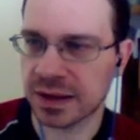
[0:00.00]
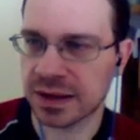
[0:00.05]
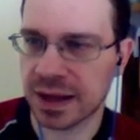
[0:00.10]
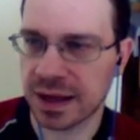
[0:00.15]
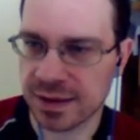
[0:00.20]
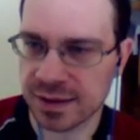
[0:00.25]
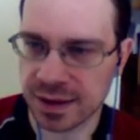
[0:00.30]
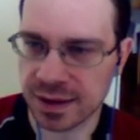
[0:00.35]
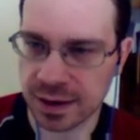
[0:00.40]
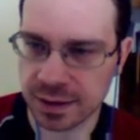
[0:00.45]

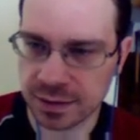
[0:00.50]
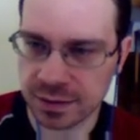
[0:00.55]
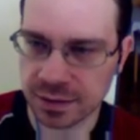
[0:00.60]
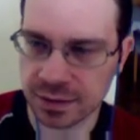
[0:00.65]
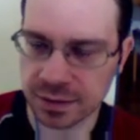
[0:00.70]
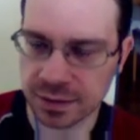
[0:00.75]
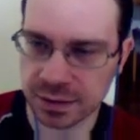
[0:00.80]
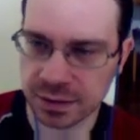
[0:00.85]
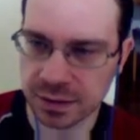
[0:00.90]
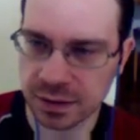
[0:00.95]
but I
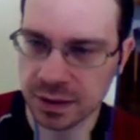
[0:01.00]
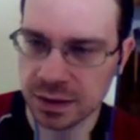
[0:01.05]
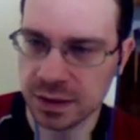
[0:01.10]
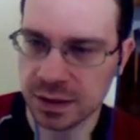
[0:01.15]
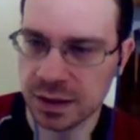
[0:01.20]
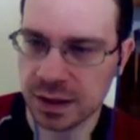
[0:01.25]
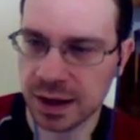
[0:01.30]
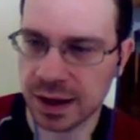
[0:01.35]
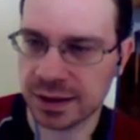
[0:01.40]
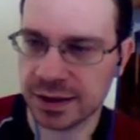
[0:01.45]
start the
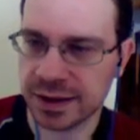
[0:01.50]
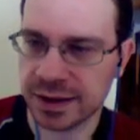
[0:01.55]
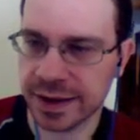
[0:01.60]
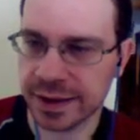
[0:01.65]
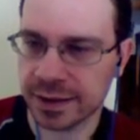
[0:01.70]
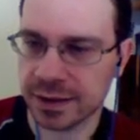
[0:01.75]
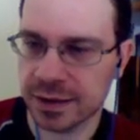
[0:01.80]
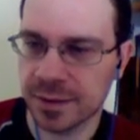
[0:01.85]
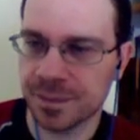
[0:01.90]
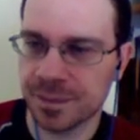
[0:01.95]

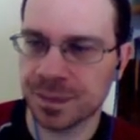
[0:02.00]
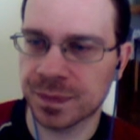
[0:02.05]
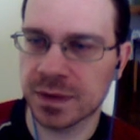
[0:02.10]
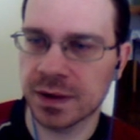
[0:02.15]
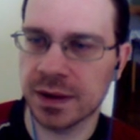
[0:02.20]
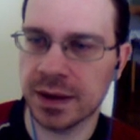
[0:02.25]
attack.